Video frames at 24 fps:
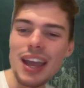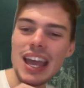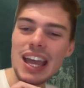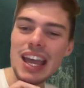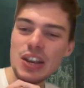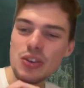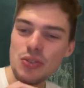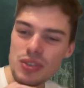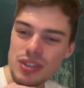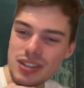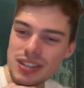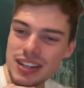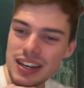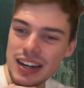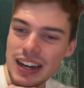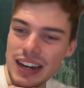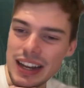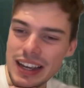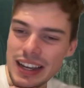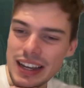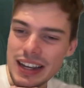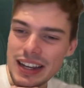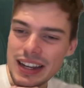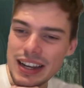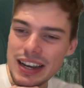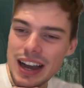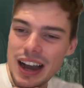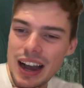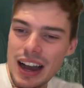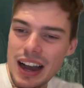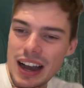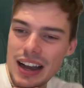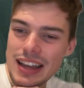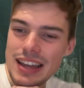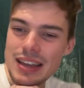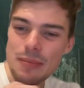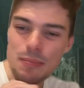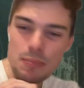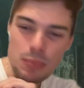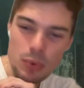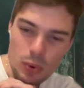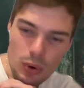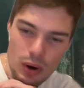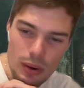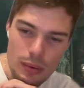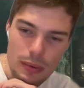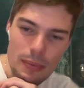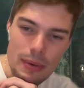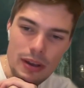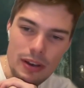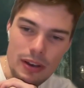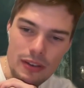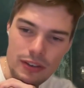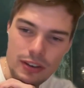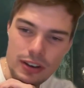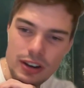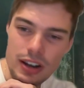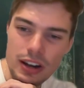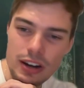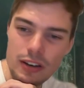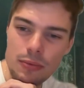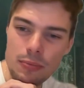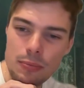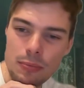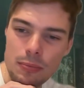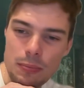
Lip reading: interestingly, it brought up a bit of a kind of